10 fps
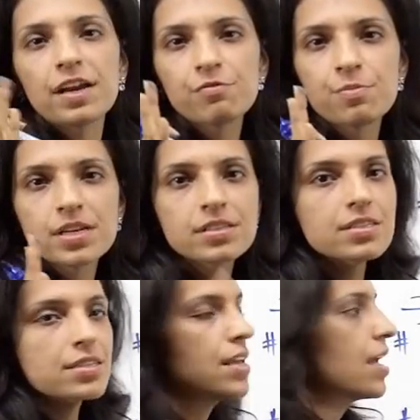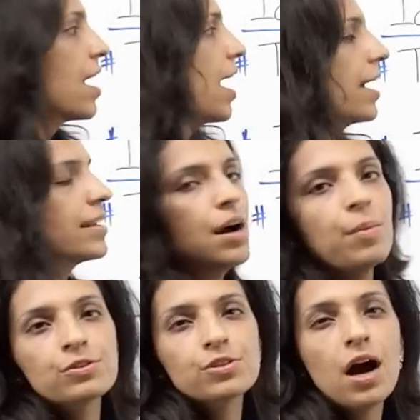5 minutes and
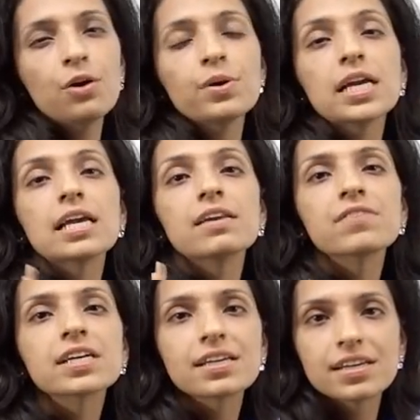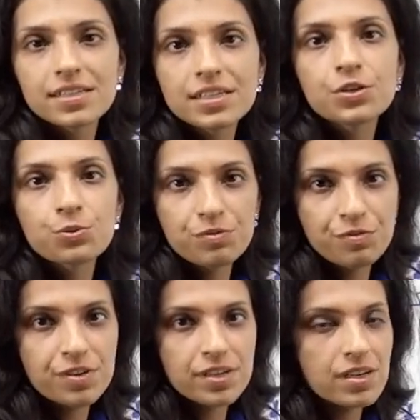come out. How invigorating you would
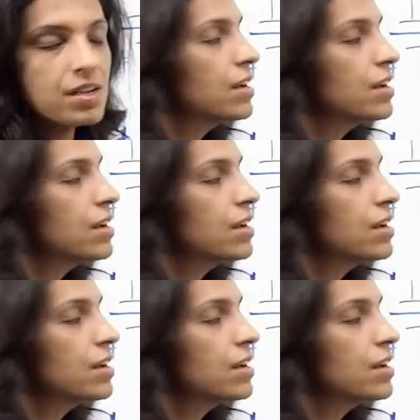feel.